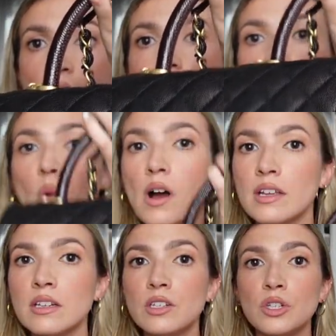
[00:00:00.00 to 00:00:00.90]
I
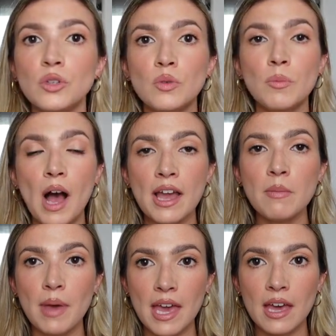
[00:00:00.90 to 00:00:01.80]
wanted to buy a
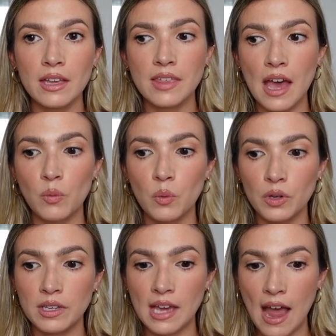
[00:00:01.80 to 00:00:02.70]
bag that
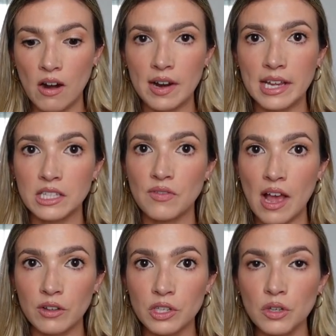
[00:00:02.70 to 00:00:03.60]
would carry its
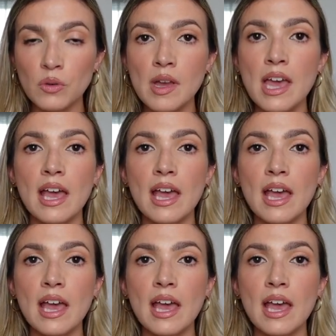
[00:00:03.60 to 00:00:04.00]
value